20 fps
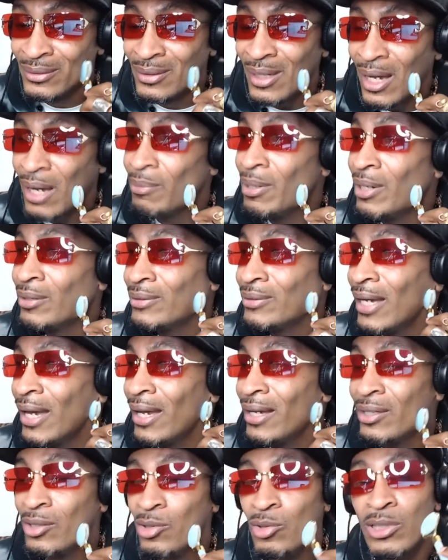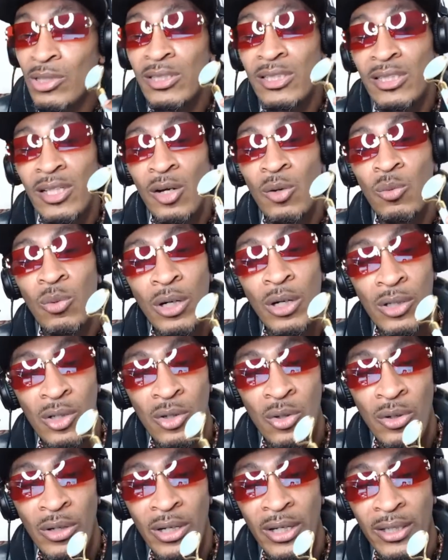How about that? You could sell one
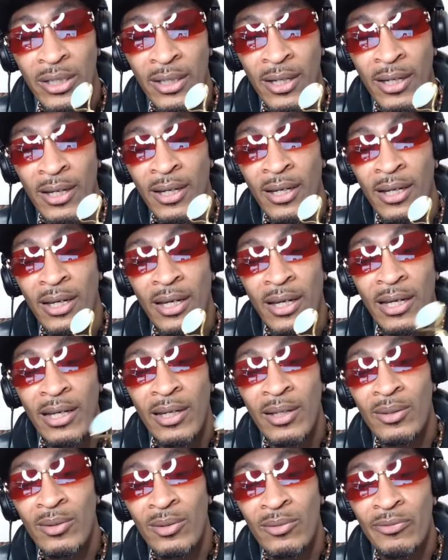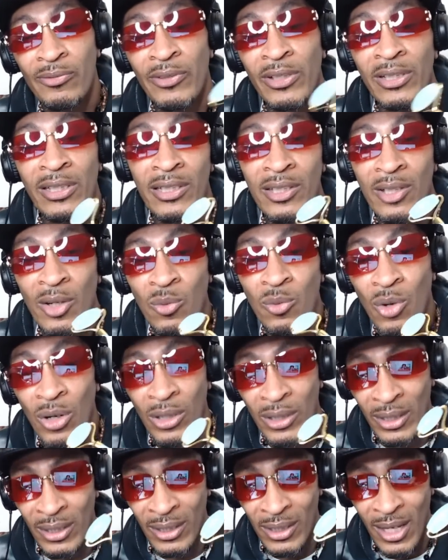coin and fill in your
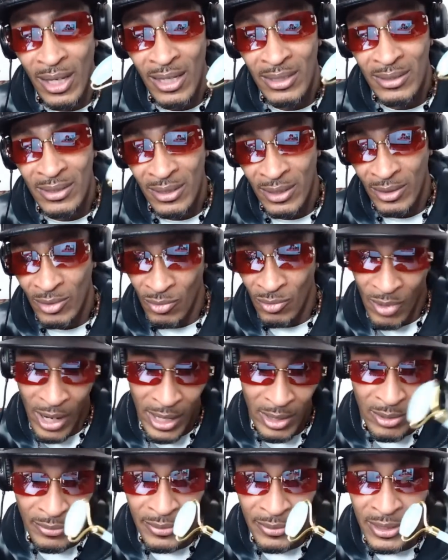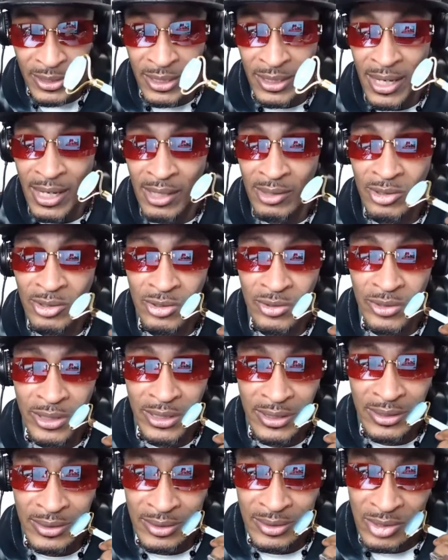walk-in closet right off of Canal
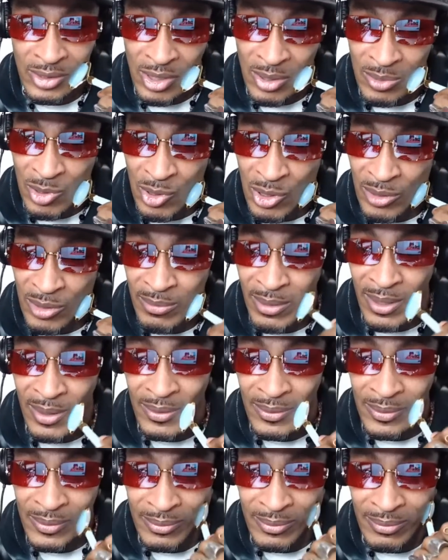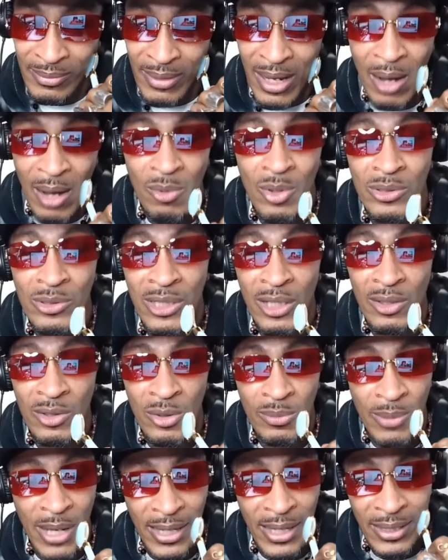Street. You know what I'm talking about? I won't tell
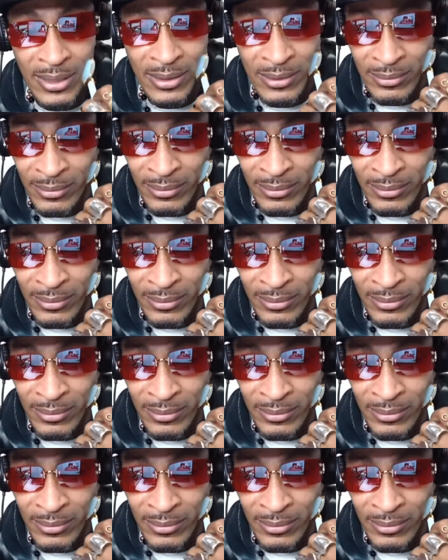nobody.